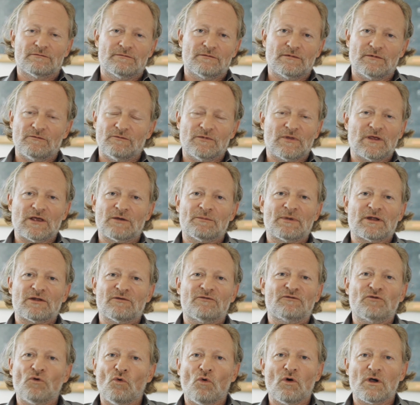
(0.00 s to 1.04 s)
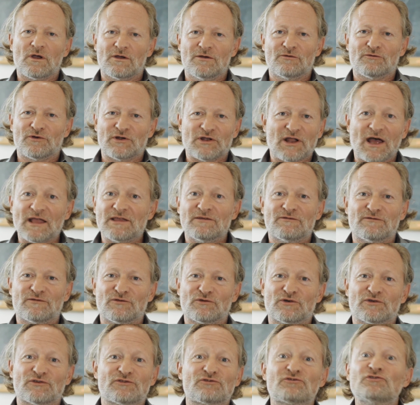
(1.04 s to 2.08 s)
When we think about a fork or a knife
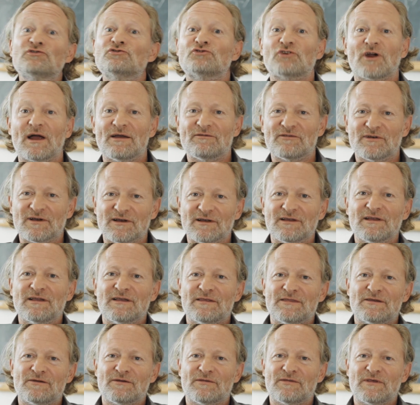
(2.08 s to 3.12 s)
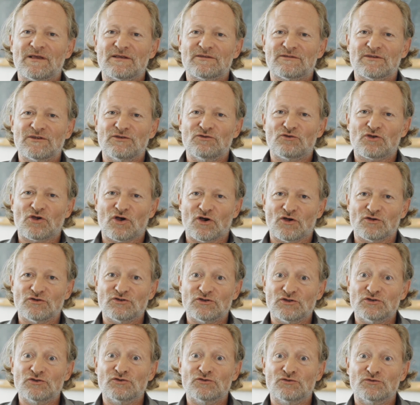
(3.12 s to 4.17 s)
or a screwdriver, there are things that you can't
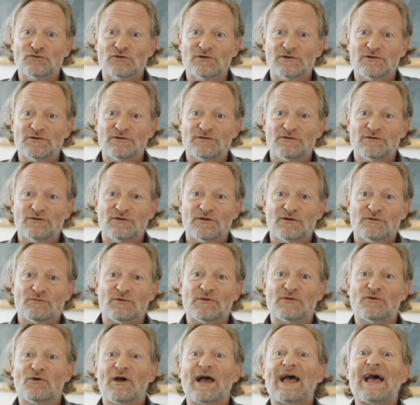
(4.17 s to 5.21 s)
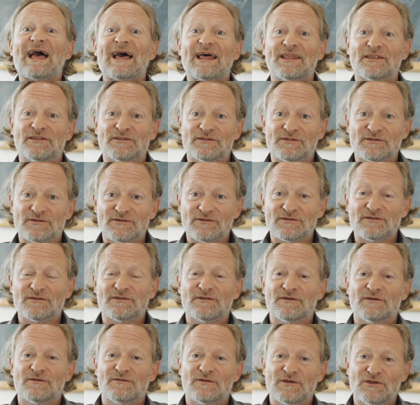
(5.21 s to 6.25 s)
do with your hands
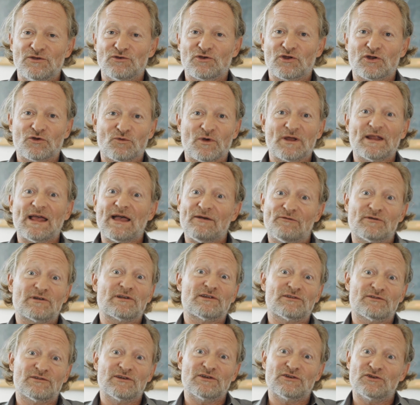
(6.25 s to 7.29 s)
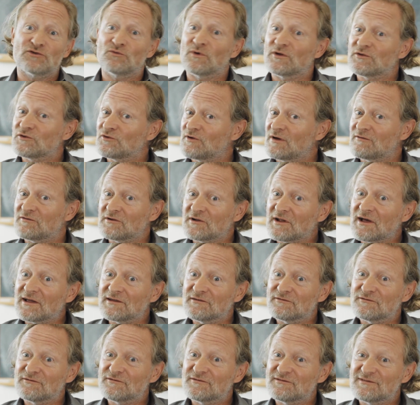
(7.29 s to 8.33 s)
that you can quite effortlessly do once you have a
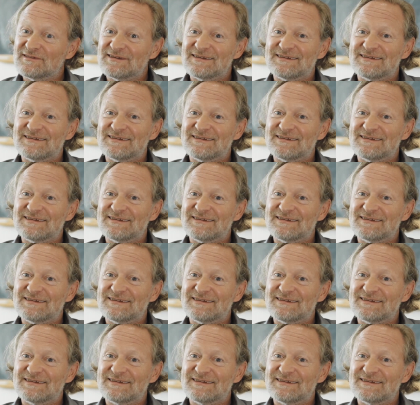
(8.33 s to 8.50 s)
knife.